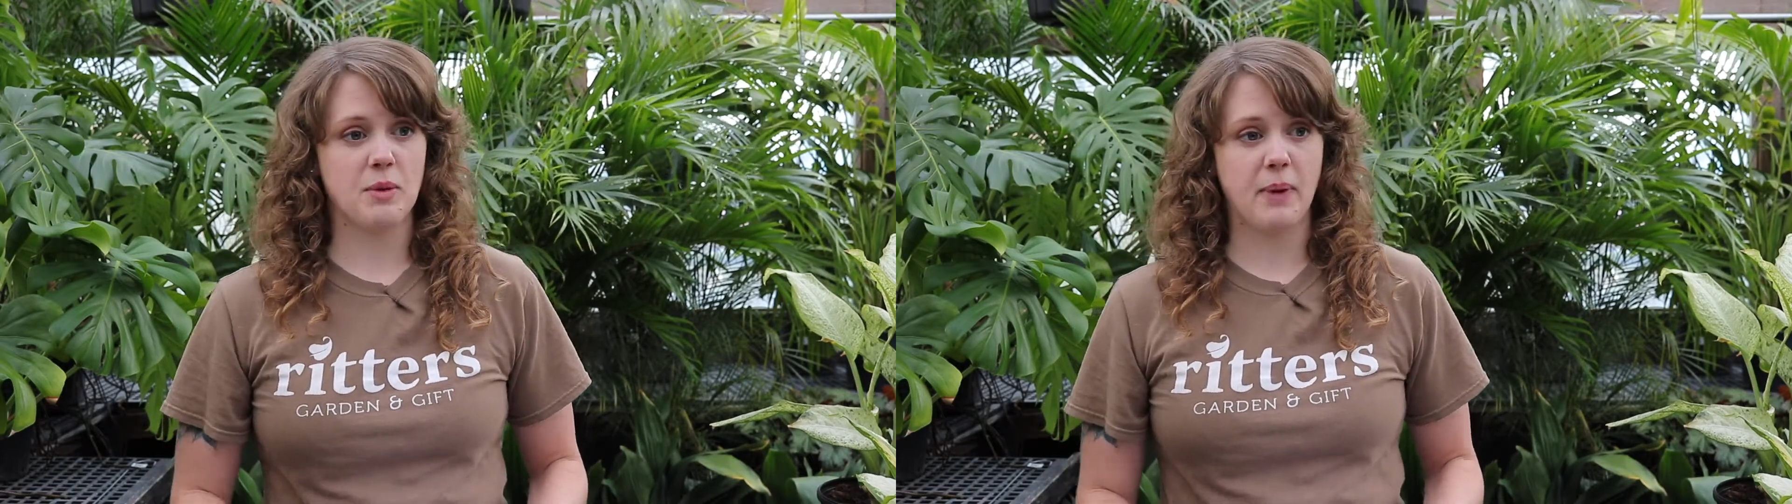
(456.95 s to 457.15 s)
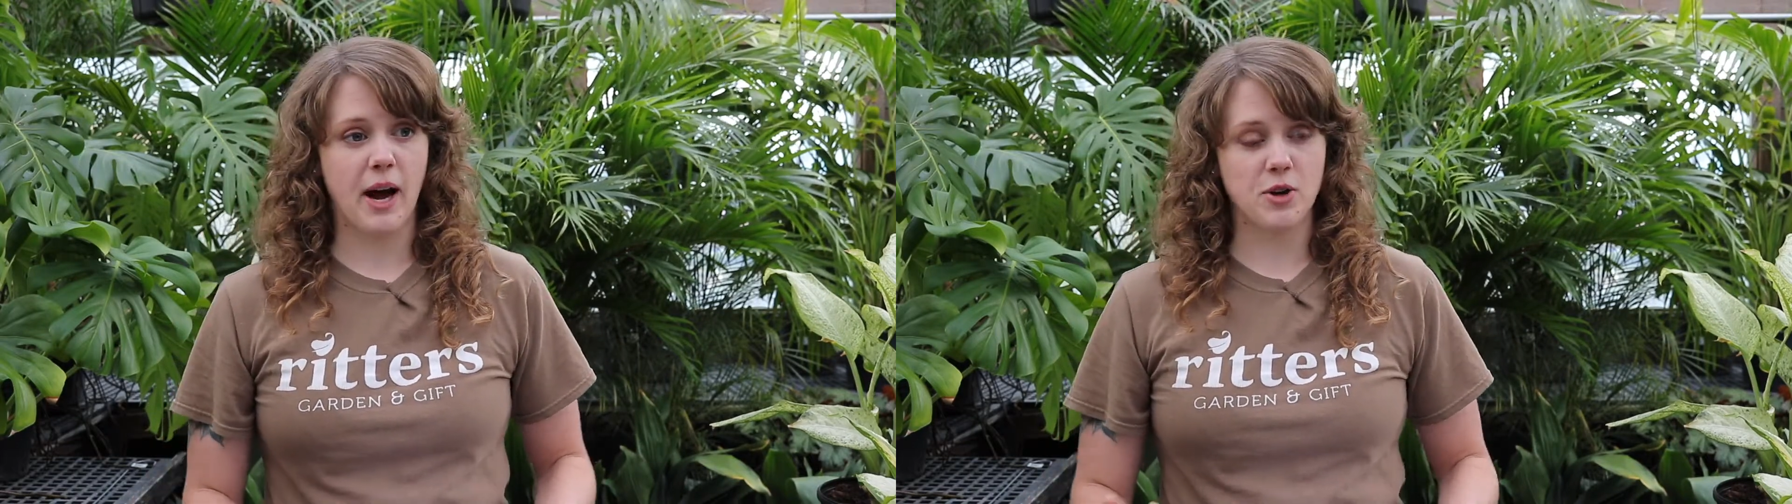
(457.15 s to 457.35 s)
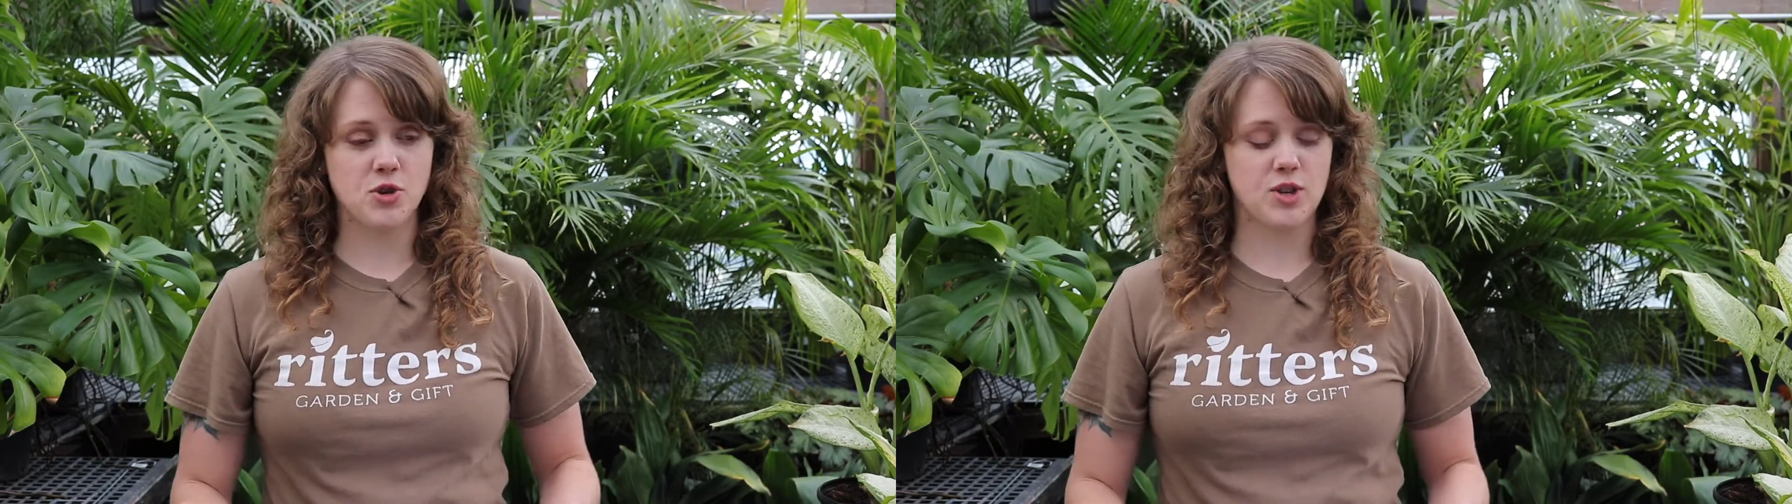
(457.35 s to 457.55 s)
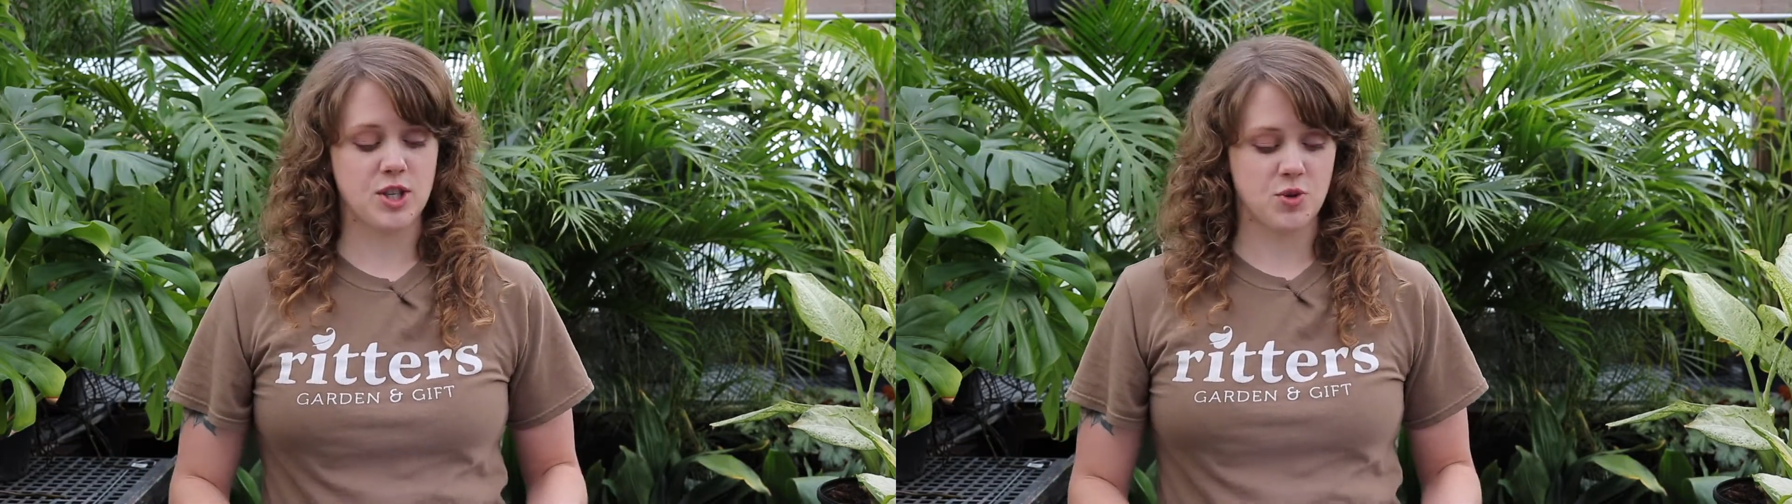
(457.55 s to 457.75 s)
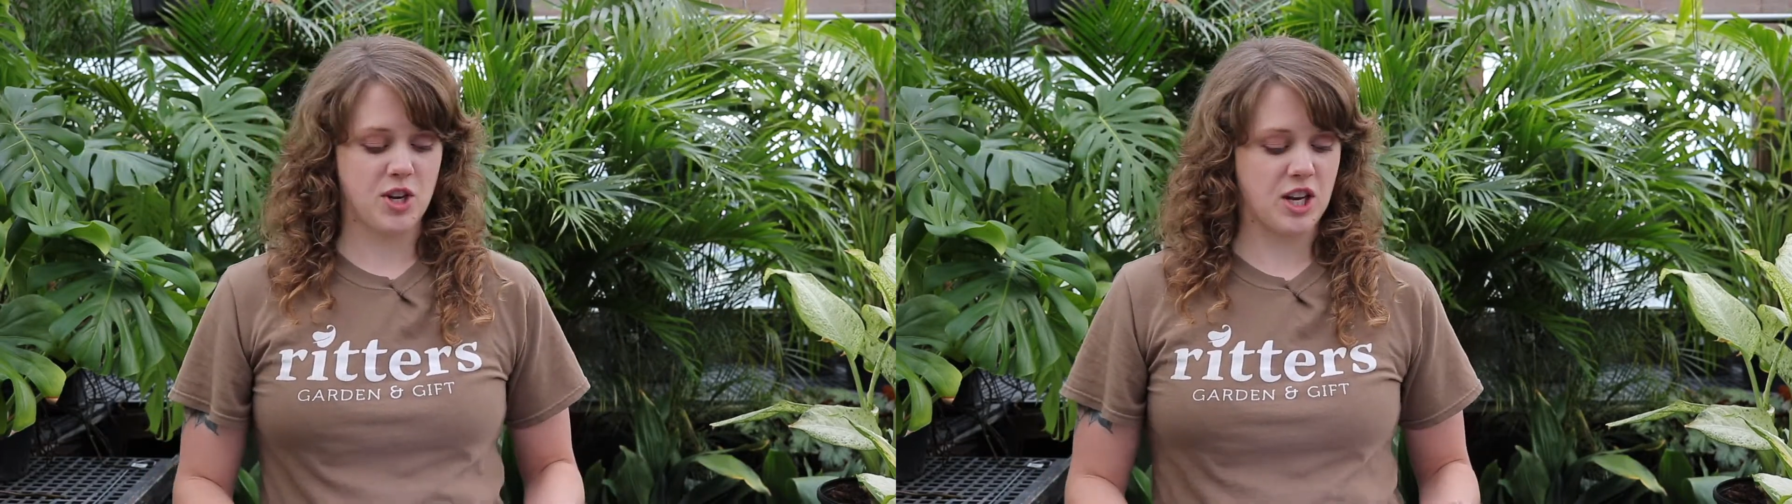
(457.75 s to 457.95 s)

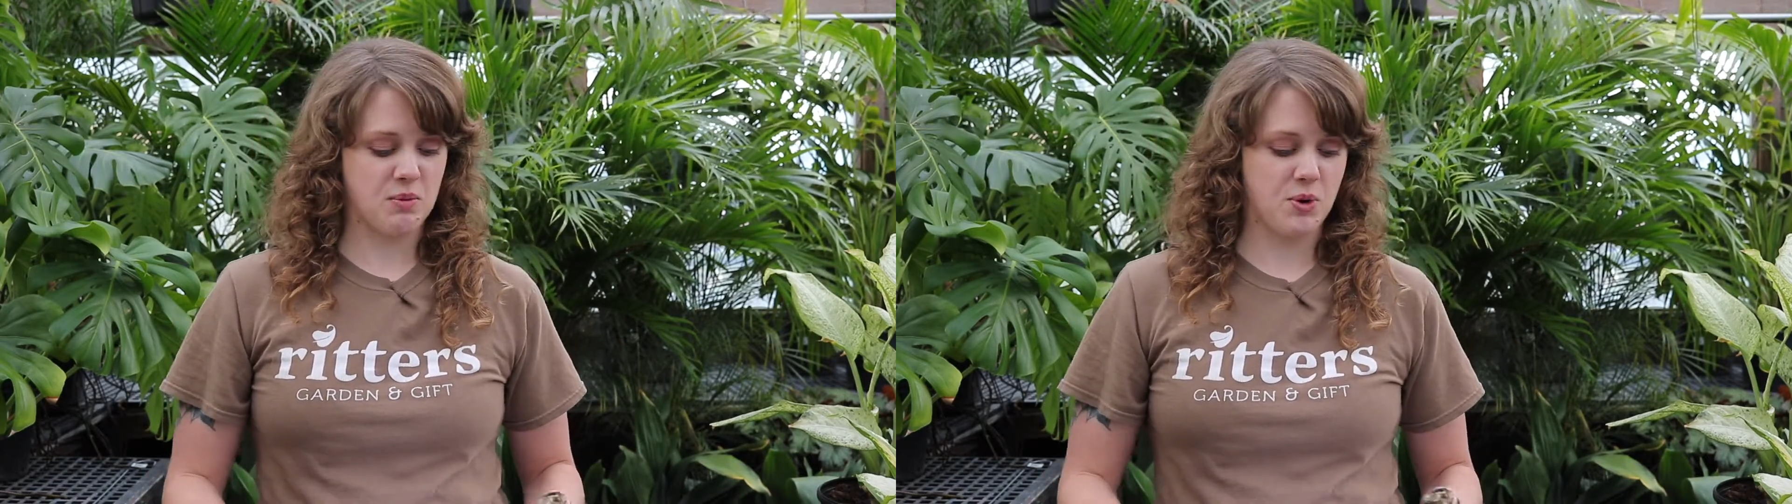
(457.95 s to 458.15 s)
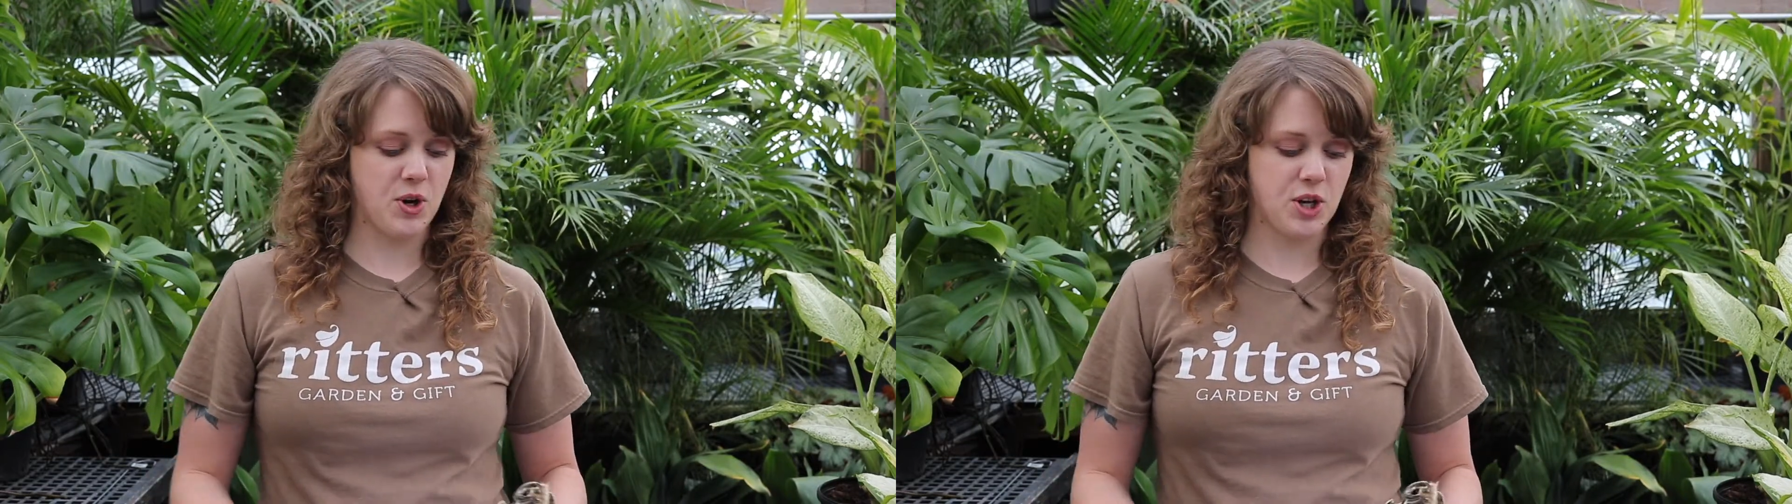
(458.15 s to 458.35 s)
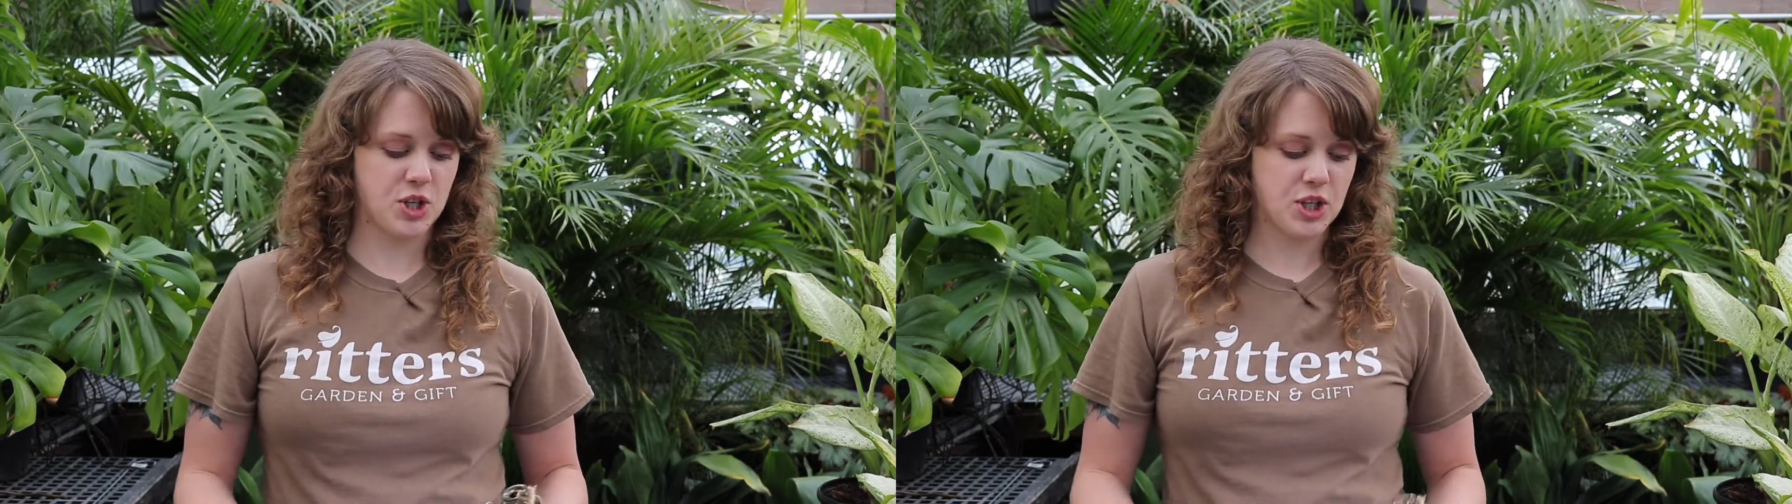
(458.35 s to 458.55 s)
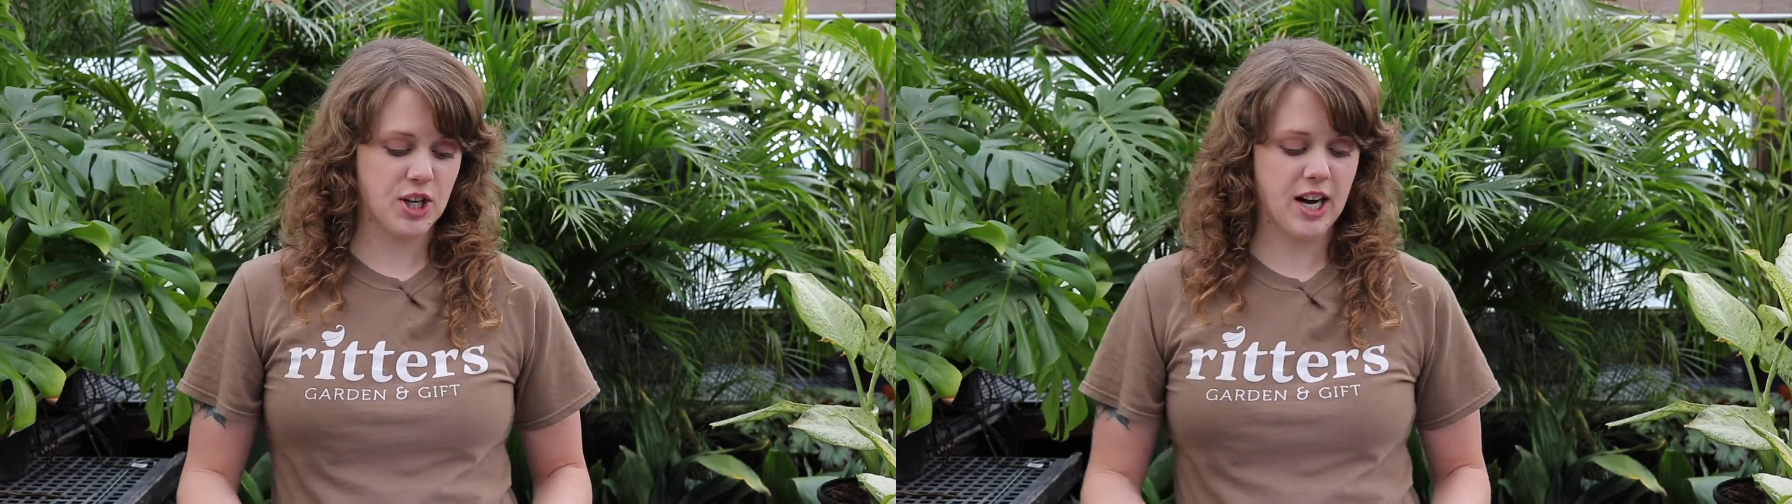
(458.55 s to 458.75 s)
boundaries we can push.